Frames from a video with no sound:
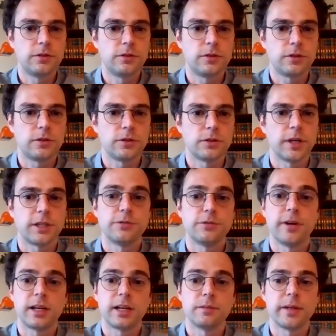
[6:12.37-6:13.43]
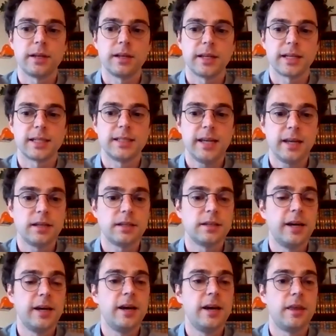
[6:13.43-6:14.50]
to such a fundamental extent
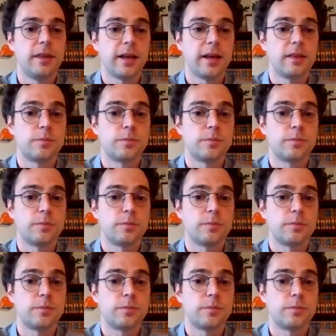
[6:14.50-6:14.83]
that